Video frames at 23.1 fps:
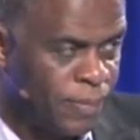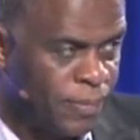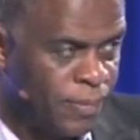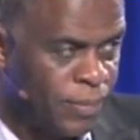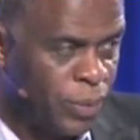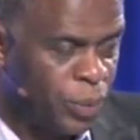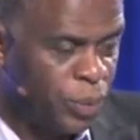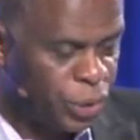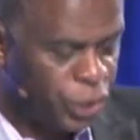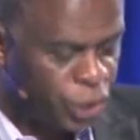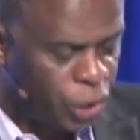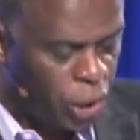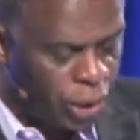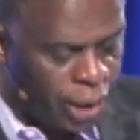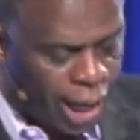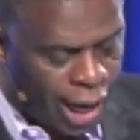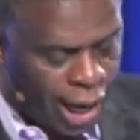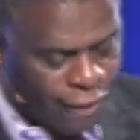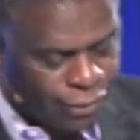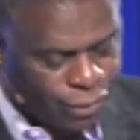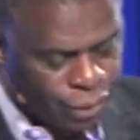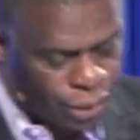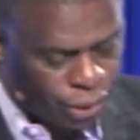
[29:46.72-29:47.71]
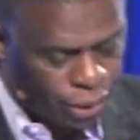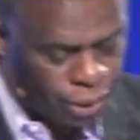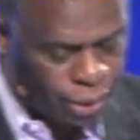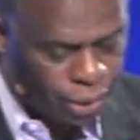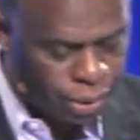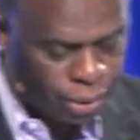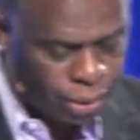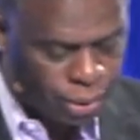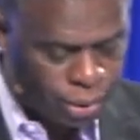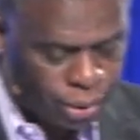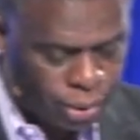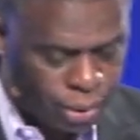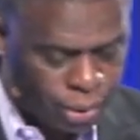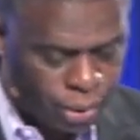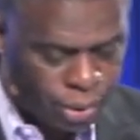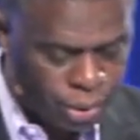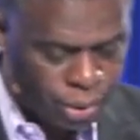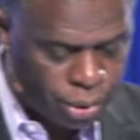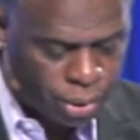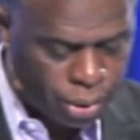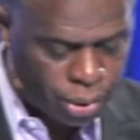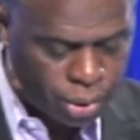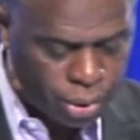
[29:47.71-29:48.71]
Return after
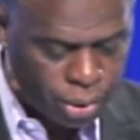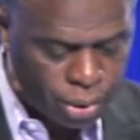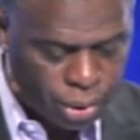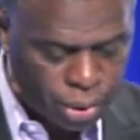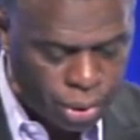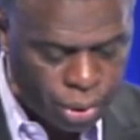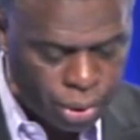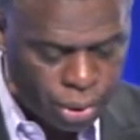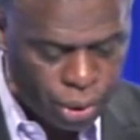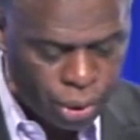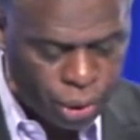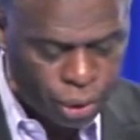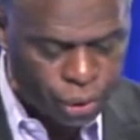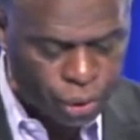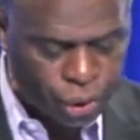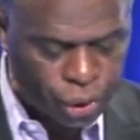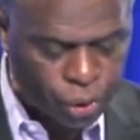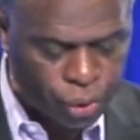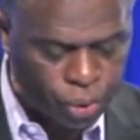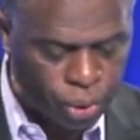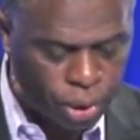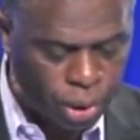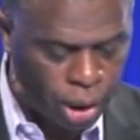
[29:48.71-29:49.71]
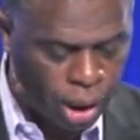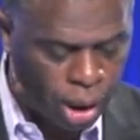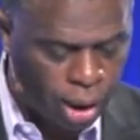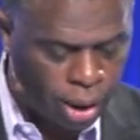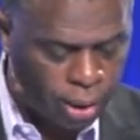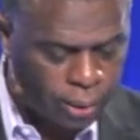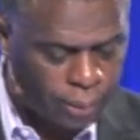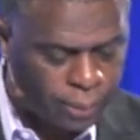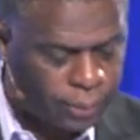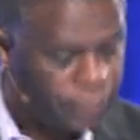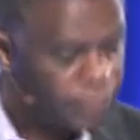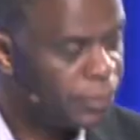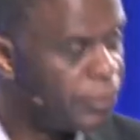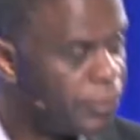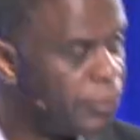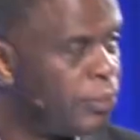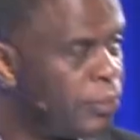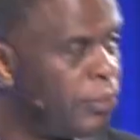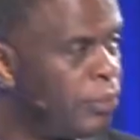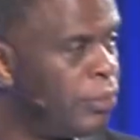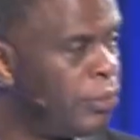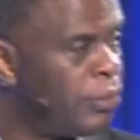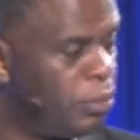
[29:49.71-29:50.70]
your sister in law.
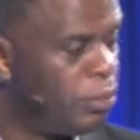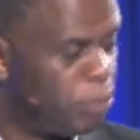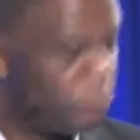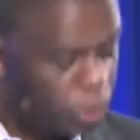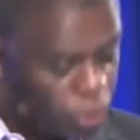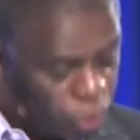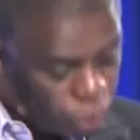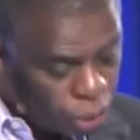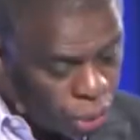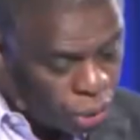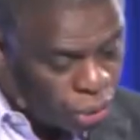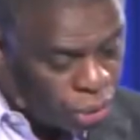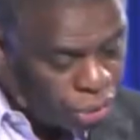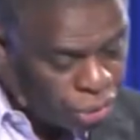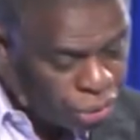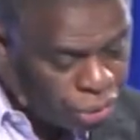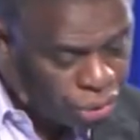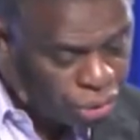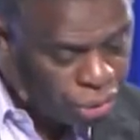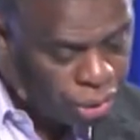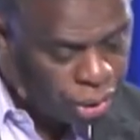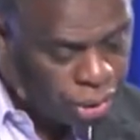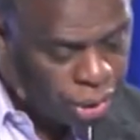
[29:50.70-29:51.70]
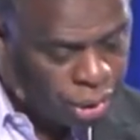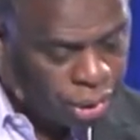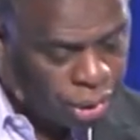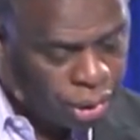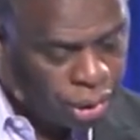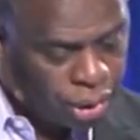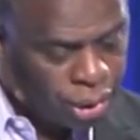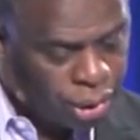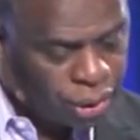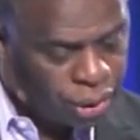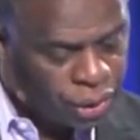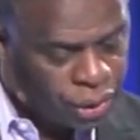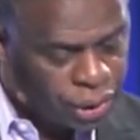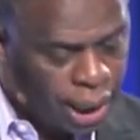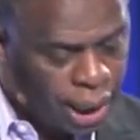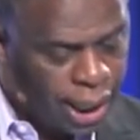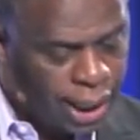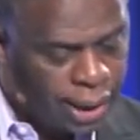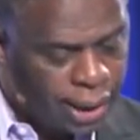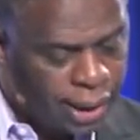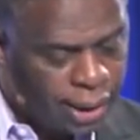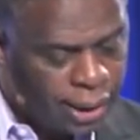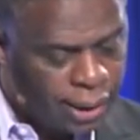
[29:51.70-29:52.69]
But Ruth
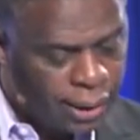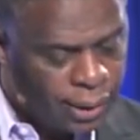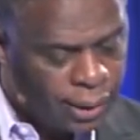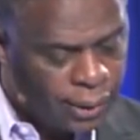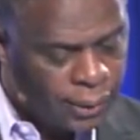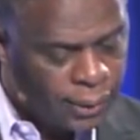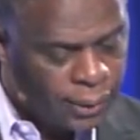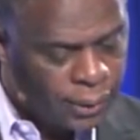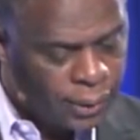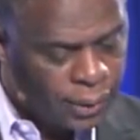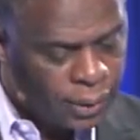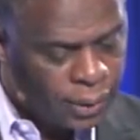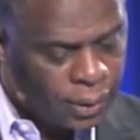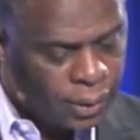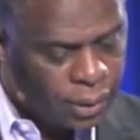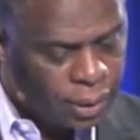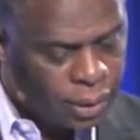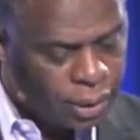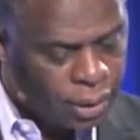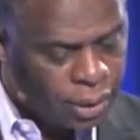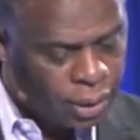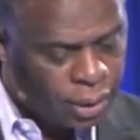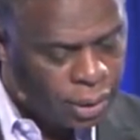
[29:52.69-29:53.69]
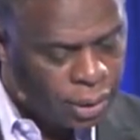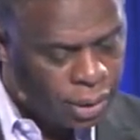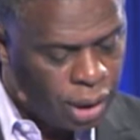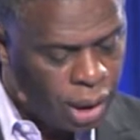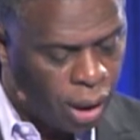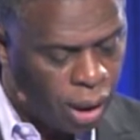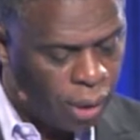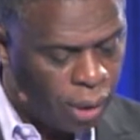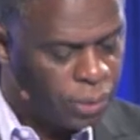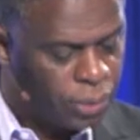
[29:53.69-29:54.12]
said, No.